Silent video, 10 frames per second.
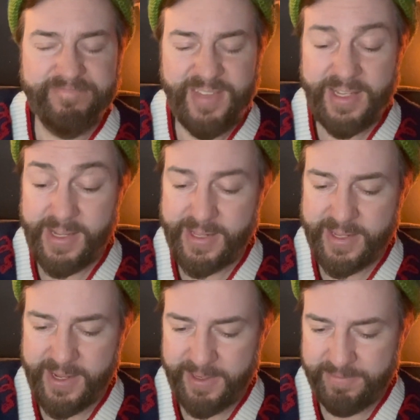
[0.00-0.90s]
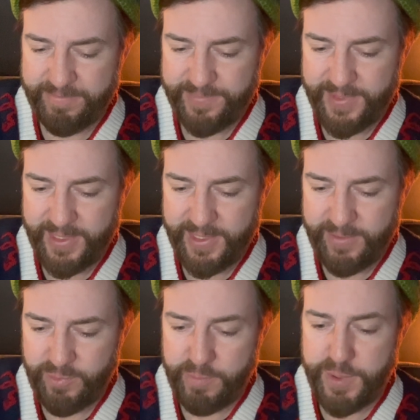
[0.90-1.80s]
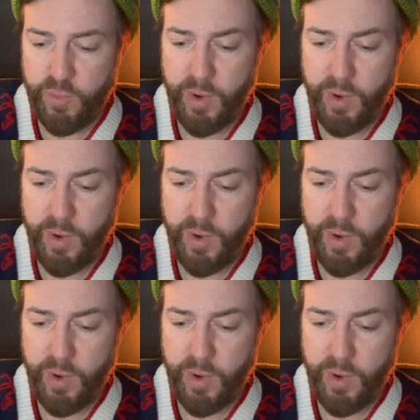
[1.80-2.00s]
I like that. will be